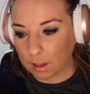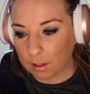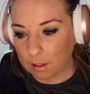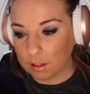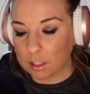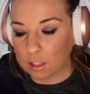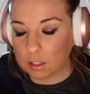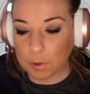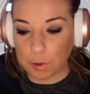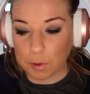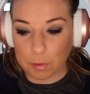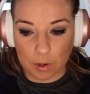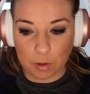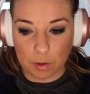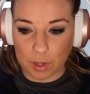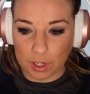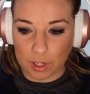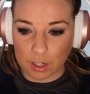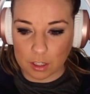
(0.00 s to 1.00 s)
Let's be
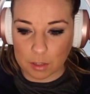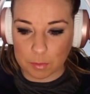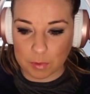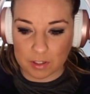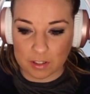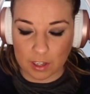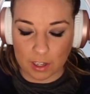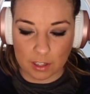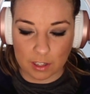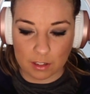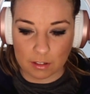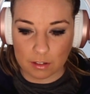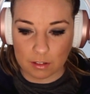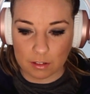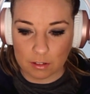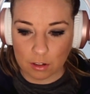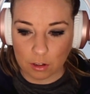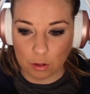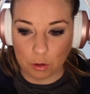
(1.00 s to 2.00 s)
real, 100%.
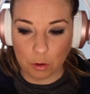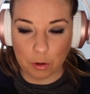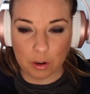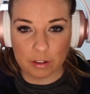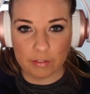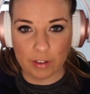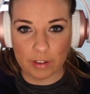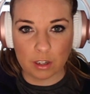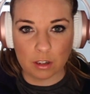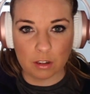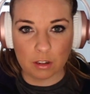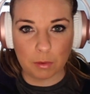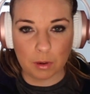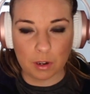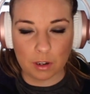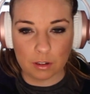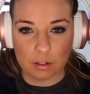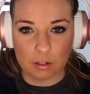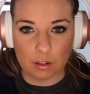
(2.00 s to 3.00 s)
Laura
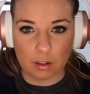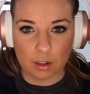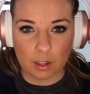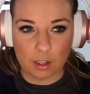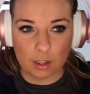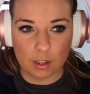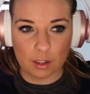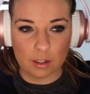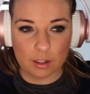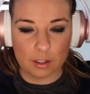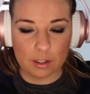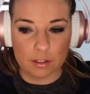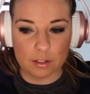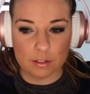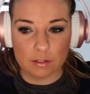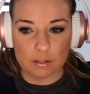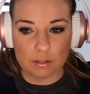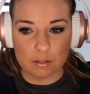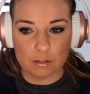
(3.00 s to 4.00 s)
Vandervoort
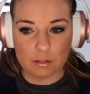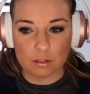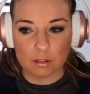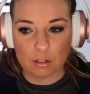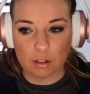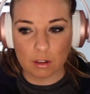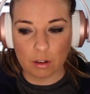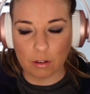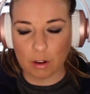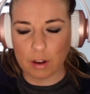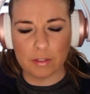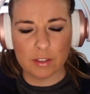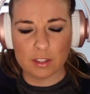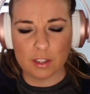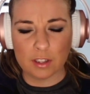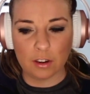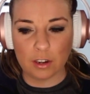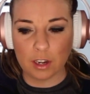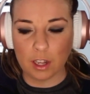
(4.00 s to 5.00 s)
is however you
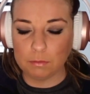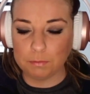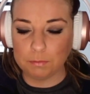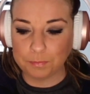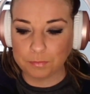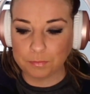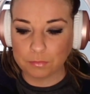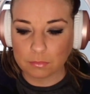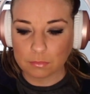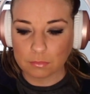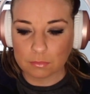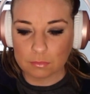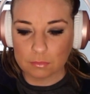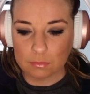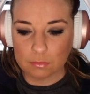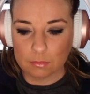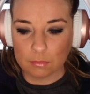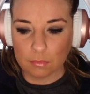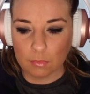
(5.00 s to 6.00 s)
say her name
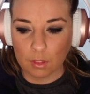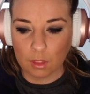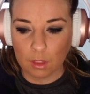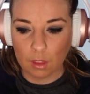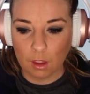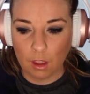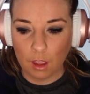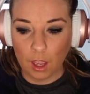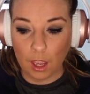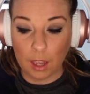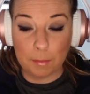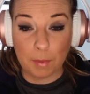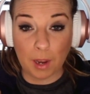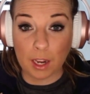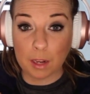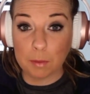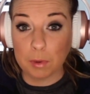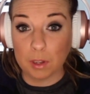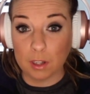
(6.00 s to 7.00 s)
in
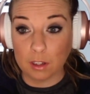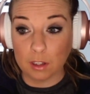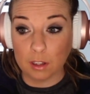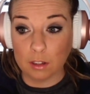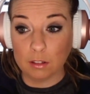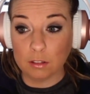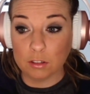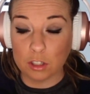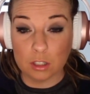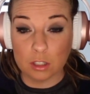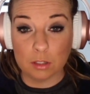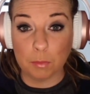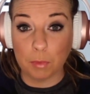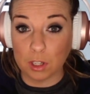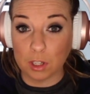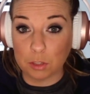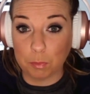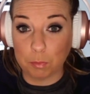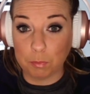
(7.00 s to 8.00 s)
my opinion, she's
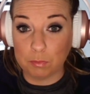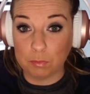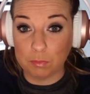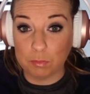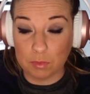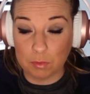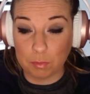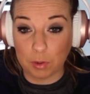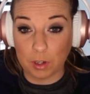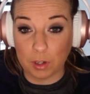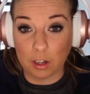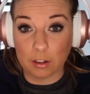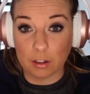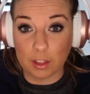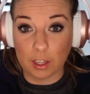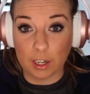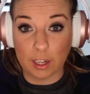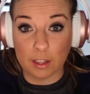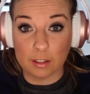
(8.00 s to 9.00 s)
much prettier
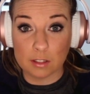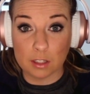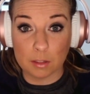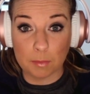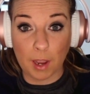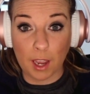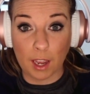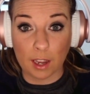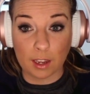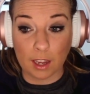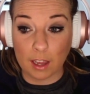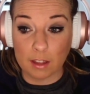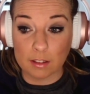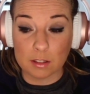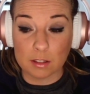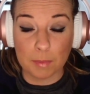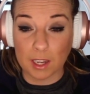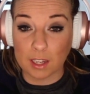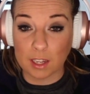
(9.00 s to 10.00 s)
than Allison Mack.
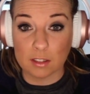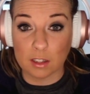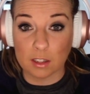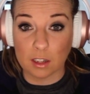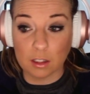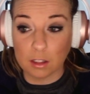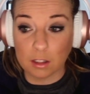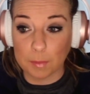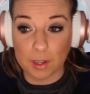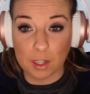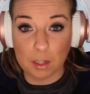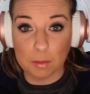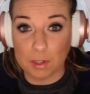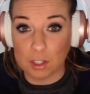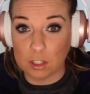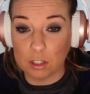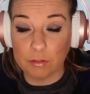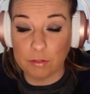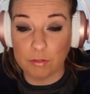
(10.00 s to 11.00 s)
Allison Mack is an ugly man. I
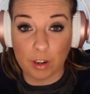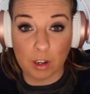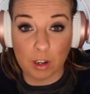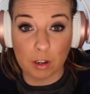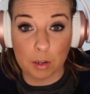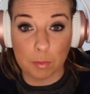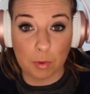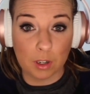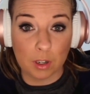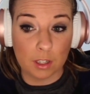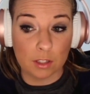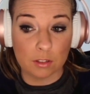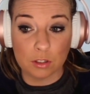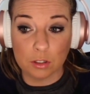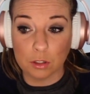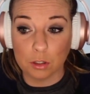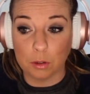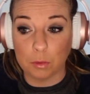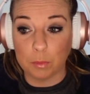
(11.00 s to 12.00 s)
mean, she's very pretty
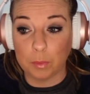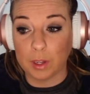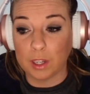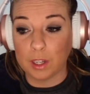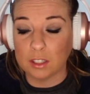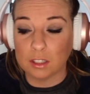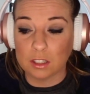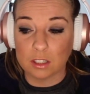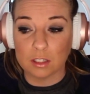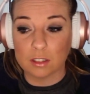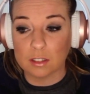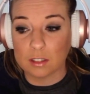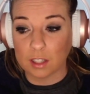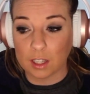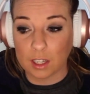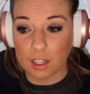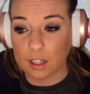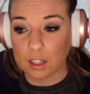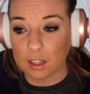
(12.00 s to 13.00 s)
too, but it's just
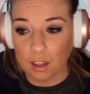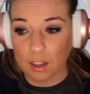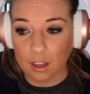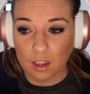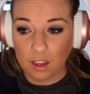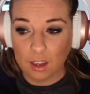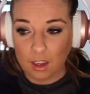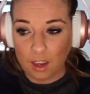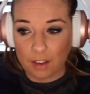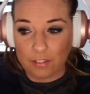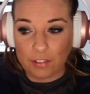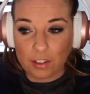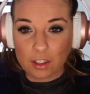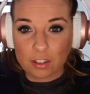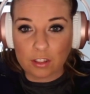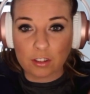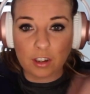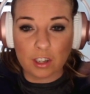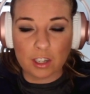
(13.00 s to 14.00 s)
like I feel
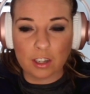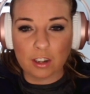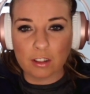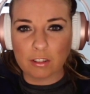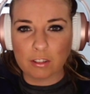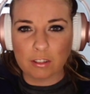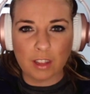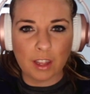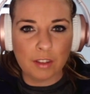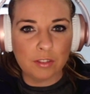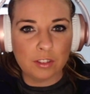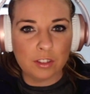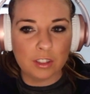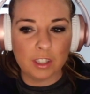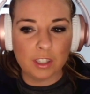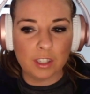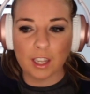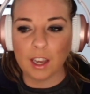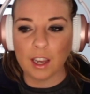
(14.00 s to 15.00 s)
like they're on another
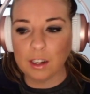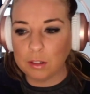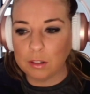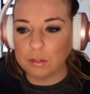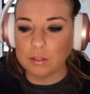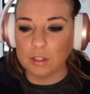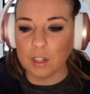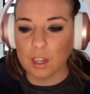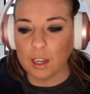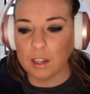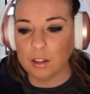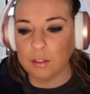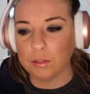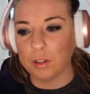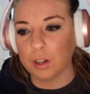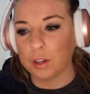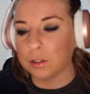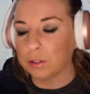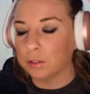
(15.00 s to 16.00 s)
level. Like I don't, I
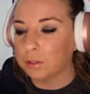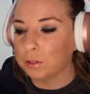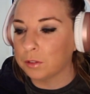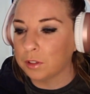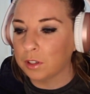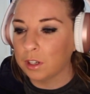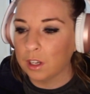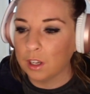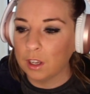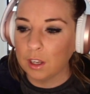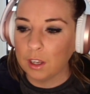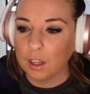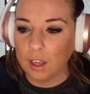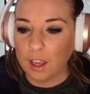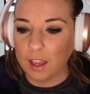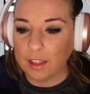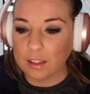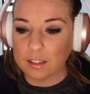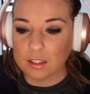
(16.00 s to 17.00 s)
don't know.
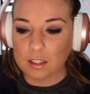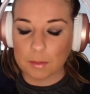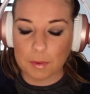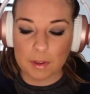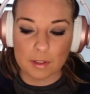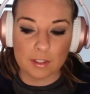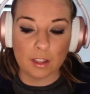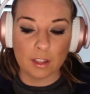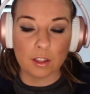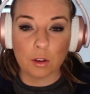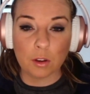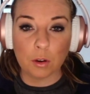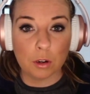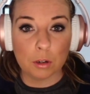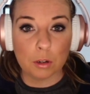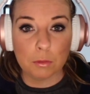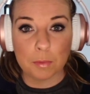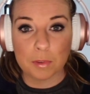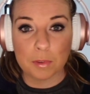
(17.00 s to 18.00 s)
And this is gonna sound like a
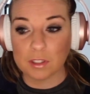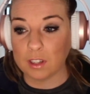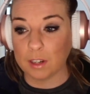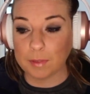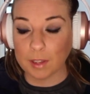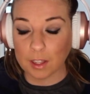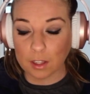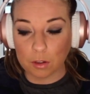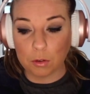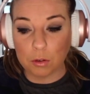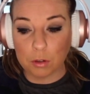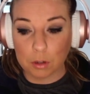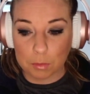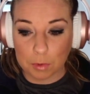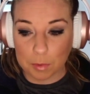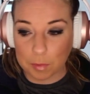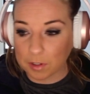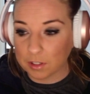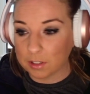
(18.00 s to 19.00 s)
horrible person. I sound like a
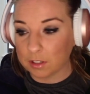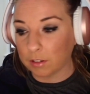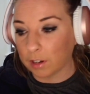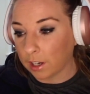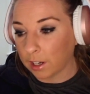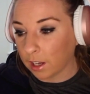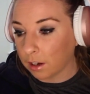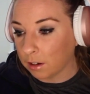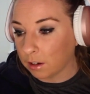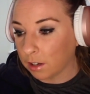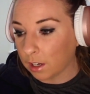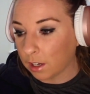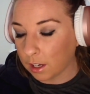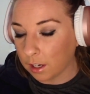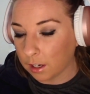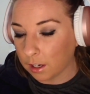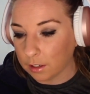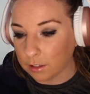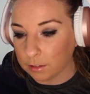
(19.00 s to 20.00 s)
horrible person right now.
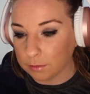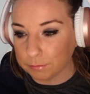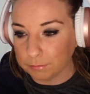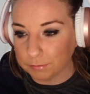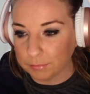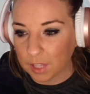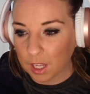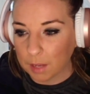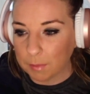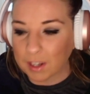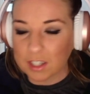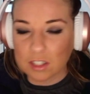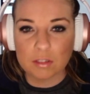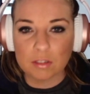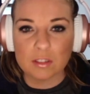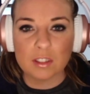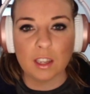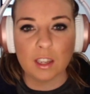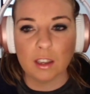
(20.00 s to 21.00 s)
Um, but I just
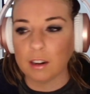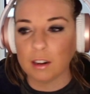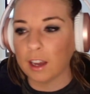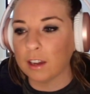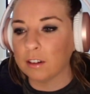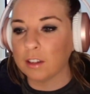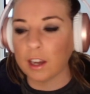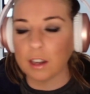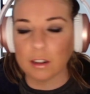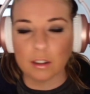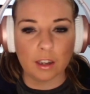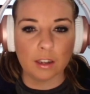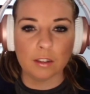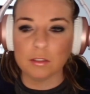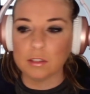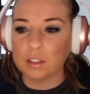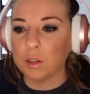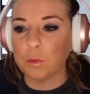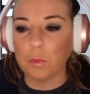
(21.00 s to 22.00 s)
don't see it. I don't, I don't, I
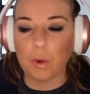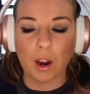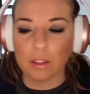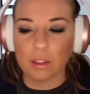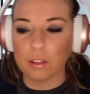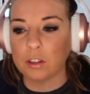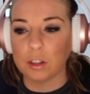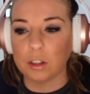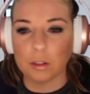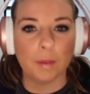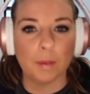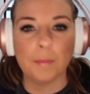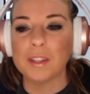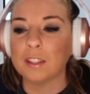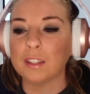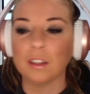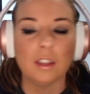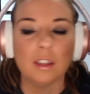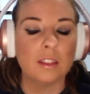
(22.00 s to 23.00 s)
don't see why they're doing. It.
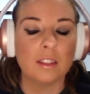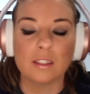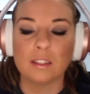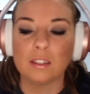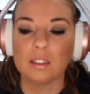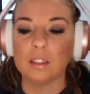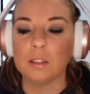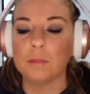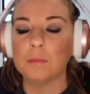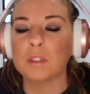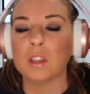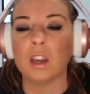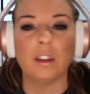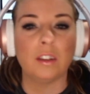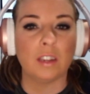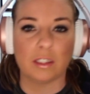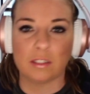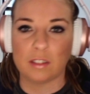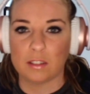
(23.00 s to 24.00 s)
Basically, this seems
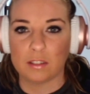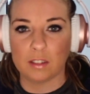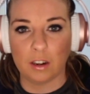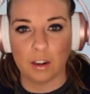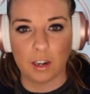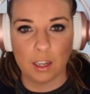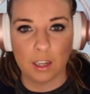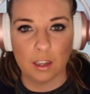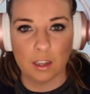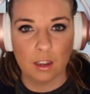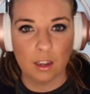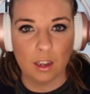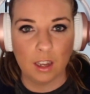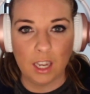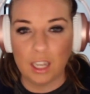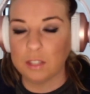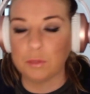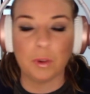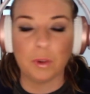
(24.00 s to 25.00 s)
unnecessary.
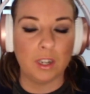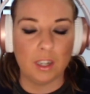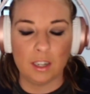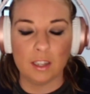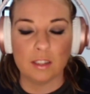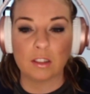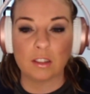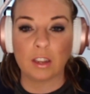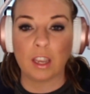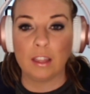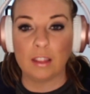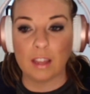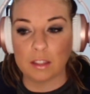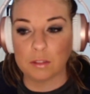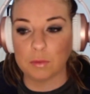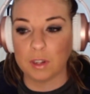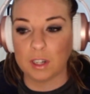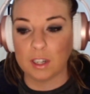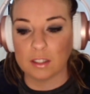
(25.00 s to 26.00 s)
Is what it is. Okay,
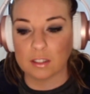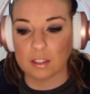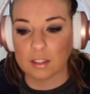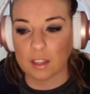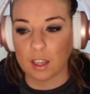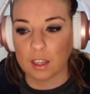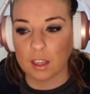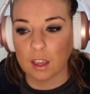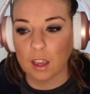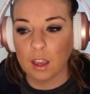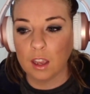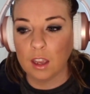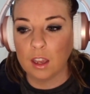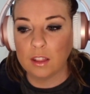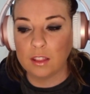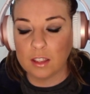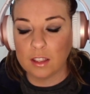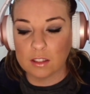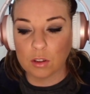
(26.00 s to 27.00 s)
that's what it is. It's like
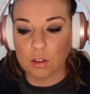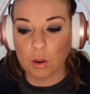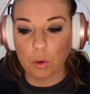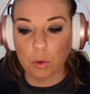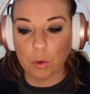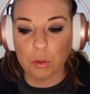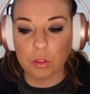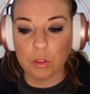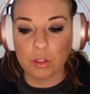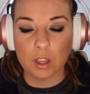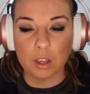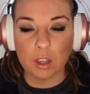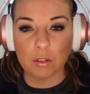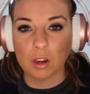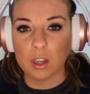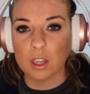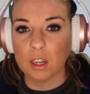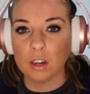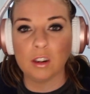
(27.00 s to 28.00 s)
this whole thing
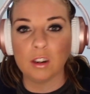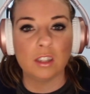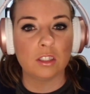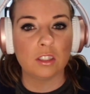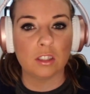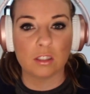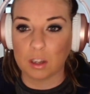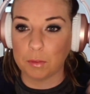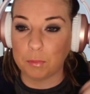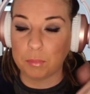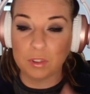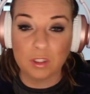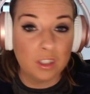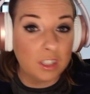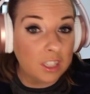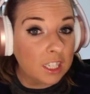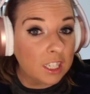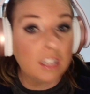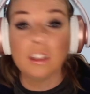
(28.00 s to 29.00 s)
right here is just
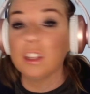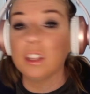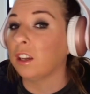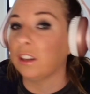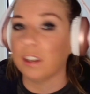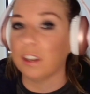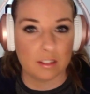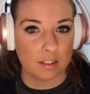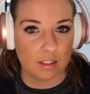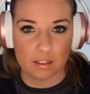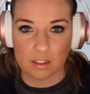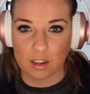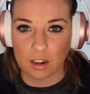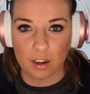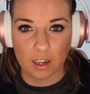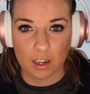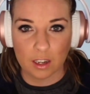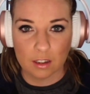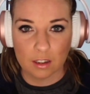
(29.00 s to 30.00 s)
completely
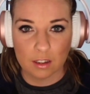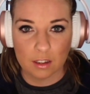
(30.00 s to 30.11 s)
unnecessary.